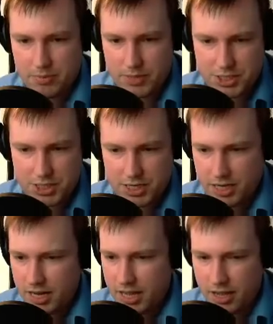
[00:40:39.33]
which
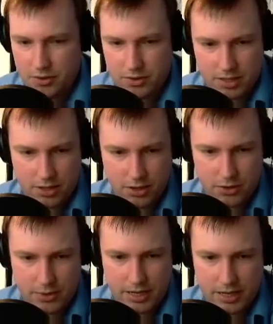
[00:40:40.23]
can now
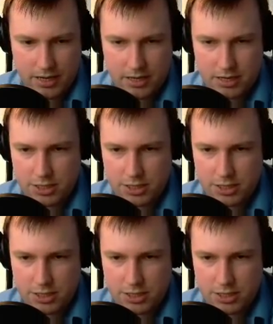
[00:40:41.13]
go and